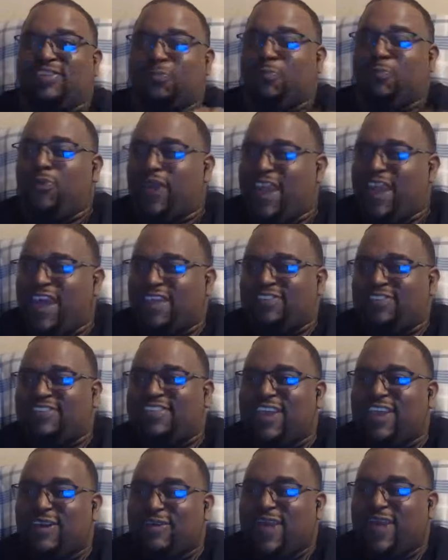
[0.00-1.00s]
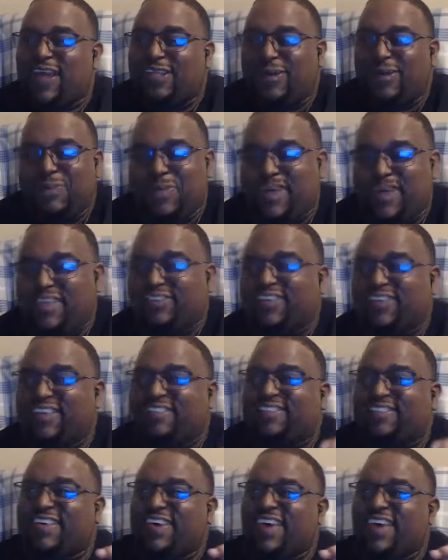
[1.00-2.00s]
just Bran staring at him.
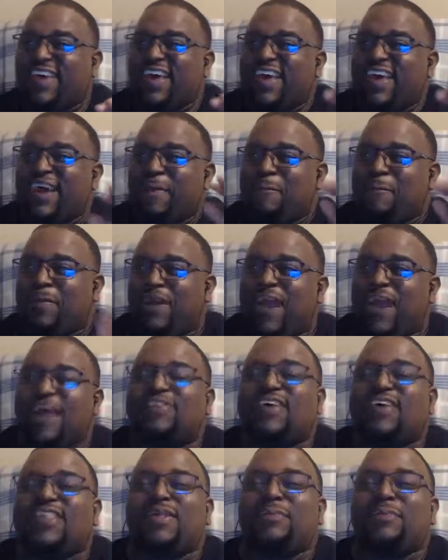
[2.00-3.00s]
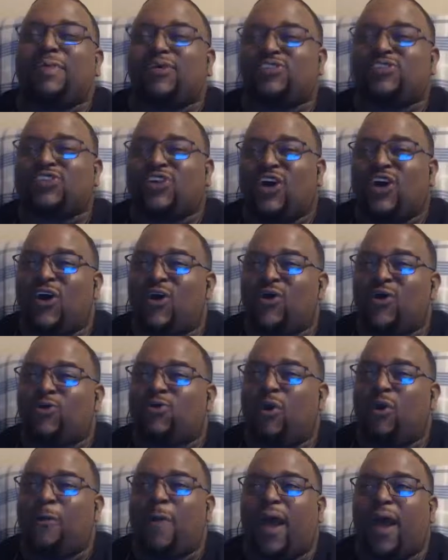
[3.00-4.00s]
Bran has like the most
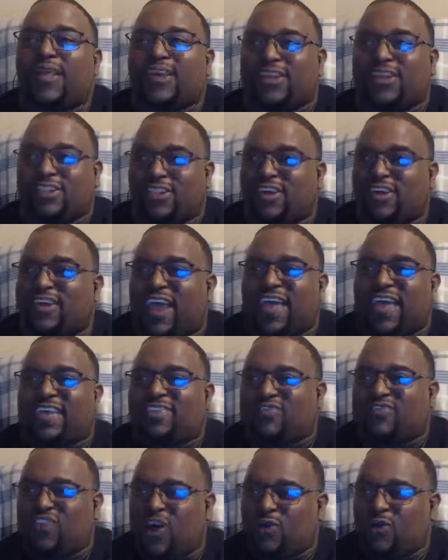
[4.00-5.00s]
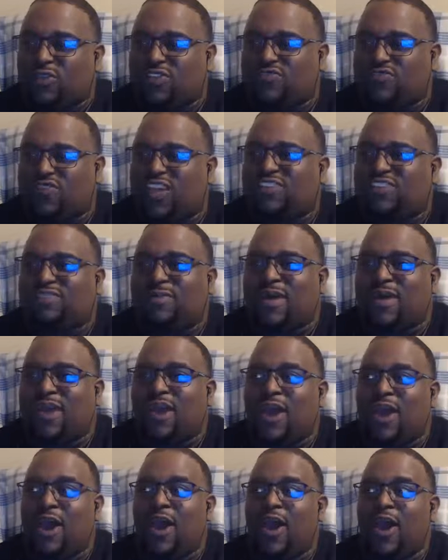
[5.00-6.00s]
cold robotic look on his face. I'm
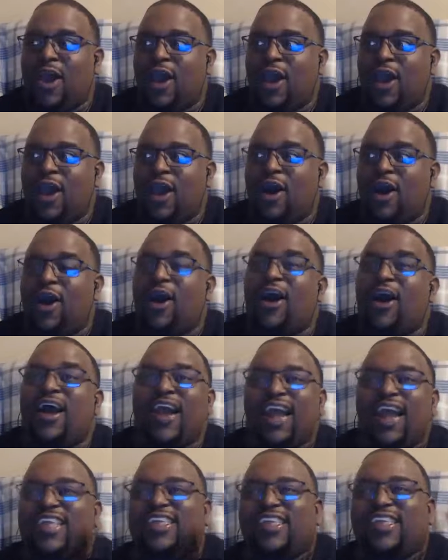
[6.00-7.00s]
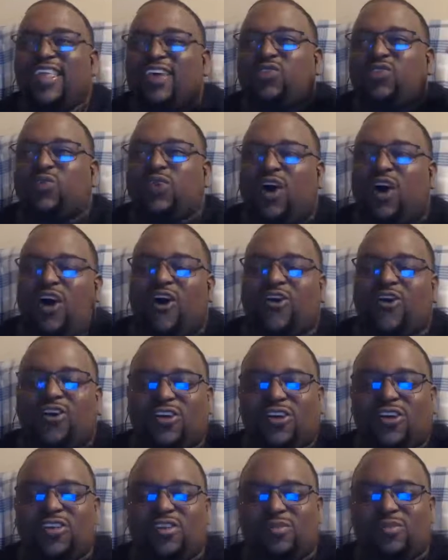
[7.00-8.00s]
like, and then that's when it all
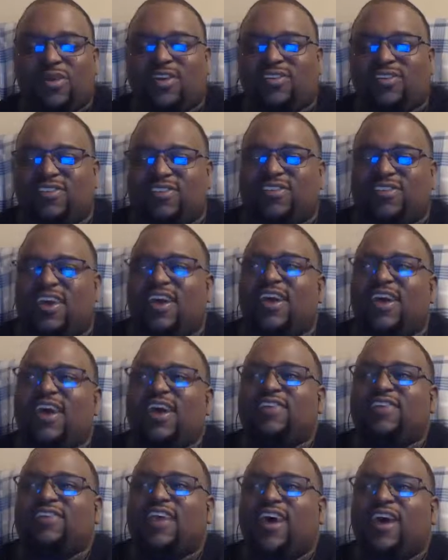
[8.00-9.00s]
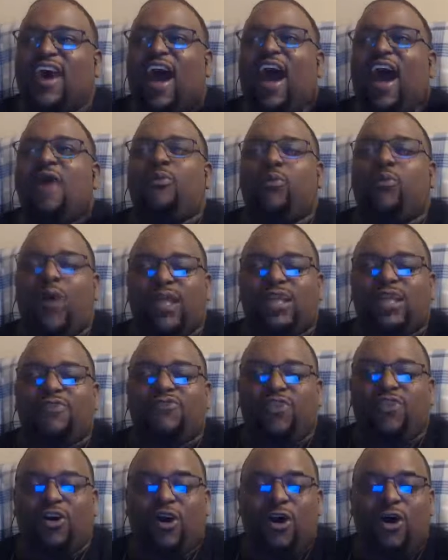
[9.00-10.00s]
clicked to me because he said, "I'm waiting
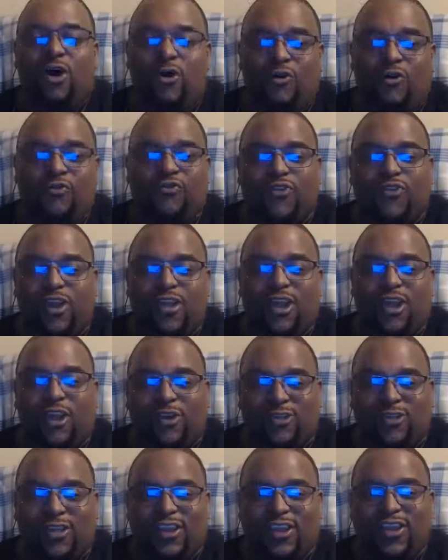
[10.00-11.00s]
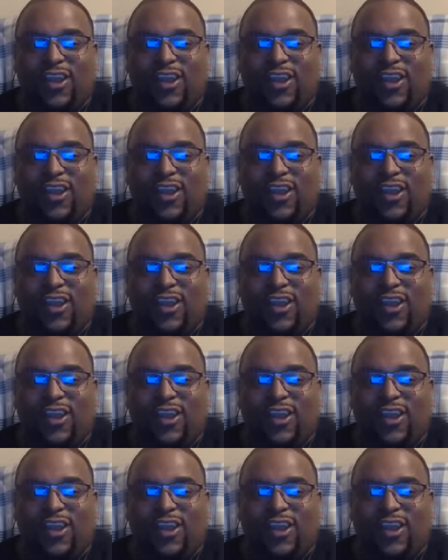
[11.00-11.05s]
for an old friend."